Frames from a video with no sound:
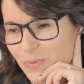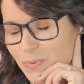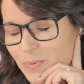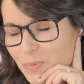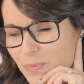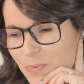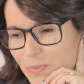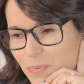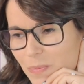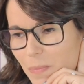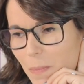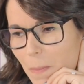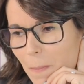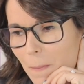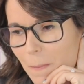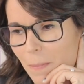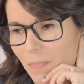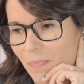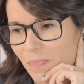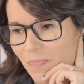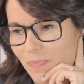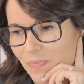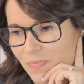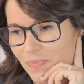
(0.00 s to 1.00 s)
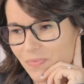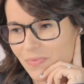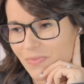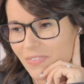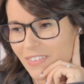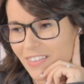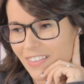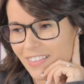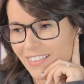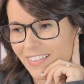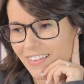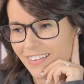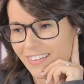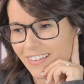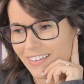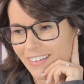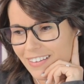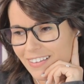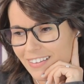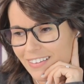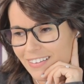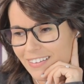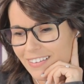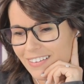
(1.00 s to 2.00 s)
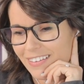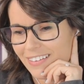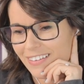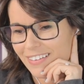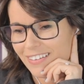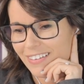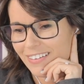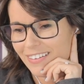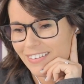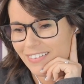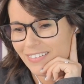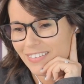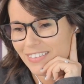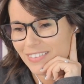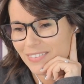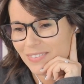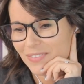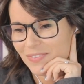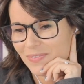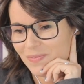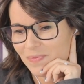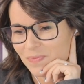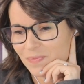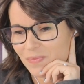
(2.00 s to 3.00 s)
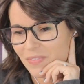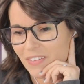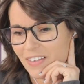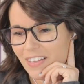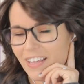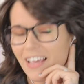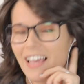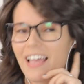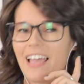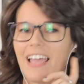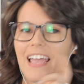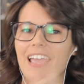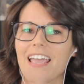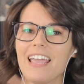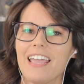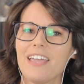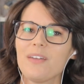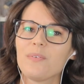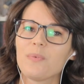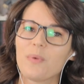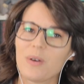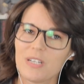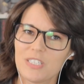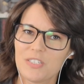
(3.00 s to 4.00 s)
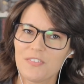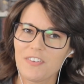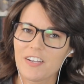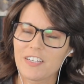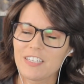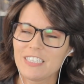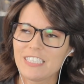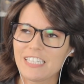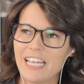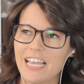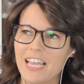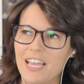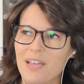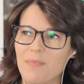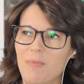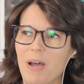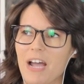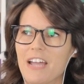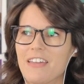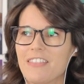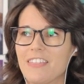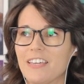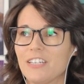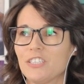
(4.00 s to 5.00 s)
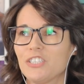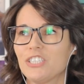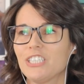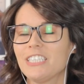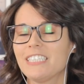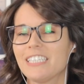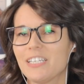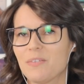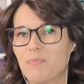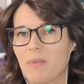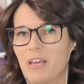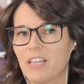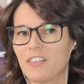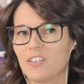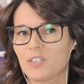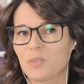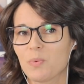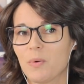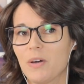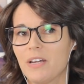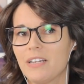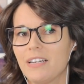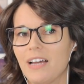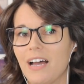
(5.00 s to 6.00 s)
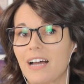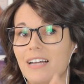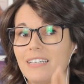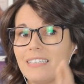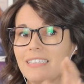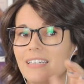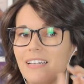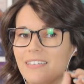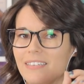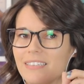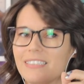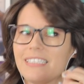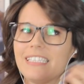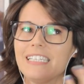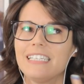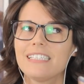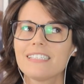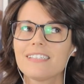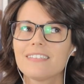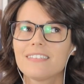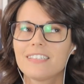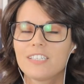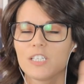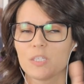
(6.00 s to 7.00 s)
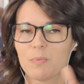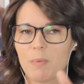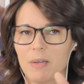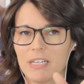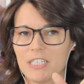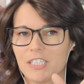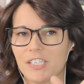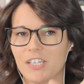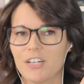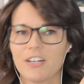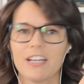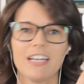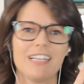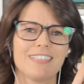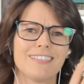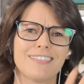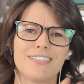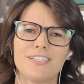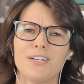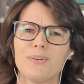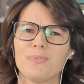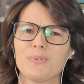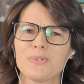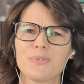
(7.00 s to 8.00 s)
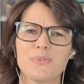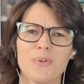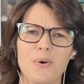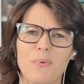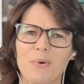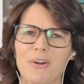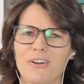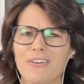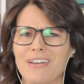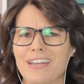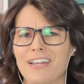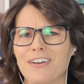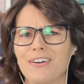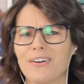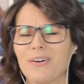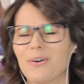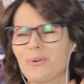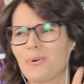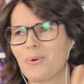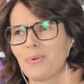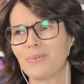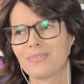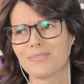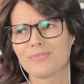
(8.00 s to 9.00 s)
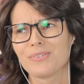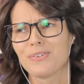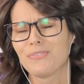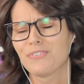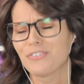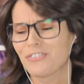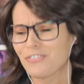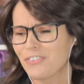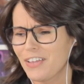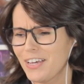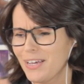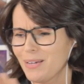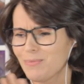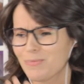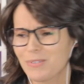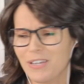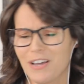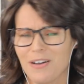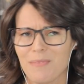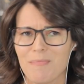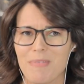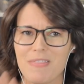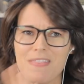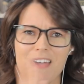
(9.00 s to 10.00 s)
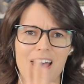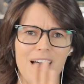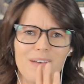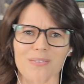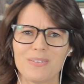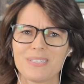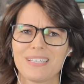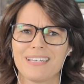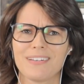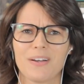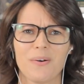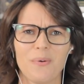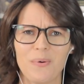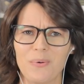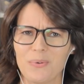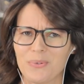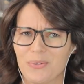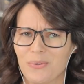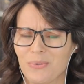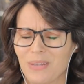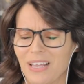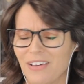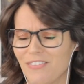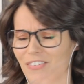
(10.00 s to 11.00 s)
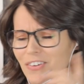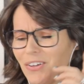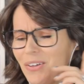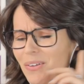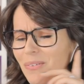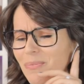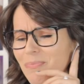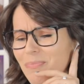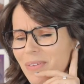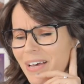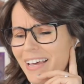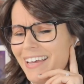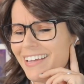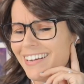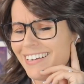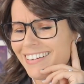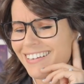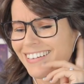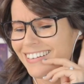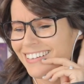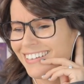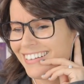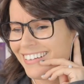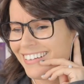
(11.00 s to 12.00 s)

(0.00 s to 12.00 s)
other works, this was really tame. It was very tame. I think she did make this one decently spicier. It still was nowhere near A Court of Silver Flames. That was like a whole new level, but...